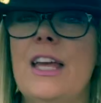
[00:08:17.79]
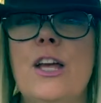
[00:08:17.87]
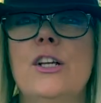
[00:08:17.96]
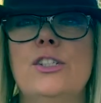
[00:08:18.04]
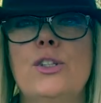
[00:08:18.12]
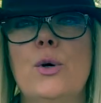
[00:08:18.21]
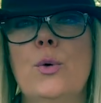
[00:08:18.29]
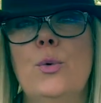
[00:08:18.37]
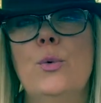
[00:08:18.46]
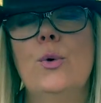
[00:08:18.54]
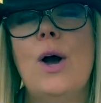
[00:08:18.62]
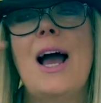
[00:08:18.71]

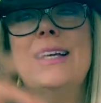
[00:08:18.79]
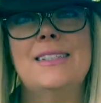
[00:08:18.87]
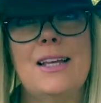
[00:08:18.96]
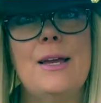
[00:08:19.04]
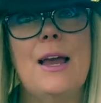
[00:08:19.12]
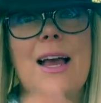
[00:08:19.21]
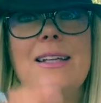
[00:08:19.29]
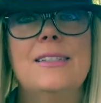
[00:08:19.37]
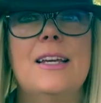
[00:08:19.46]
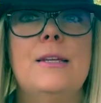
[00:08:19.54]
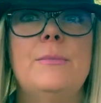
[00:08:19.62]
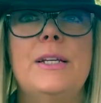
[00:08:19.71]
so as I
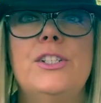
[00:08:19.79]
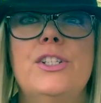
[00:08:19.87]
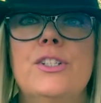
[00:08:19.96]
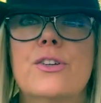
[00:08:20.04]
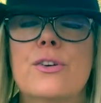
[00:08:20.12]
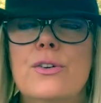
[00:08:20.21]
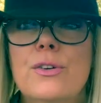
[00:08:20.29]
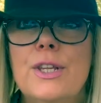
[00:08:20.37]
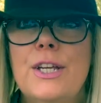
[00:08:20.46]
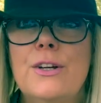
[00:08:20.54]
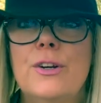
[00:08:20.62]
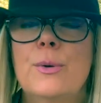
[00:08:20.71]
had mentioned
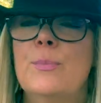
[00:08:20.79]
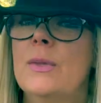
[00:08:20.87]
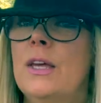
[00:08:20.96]
earlier,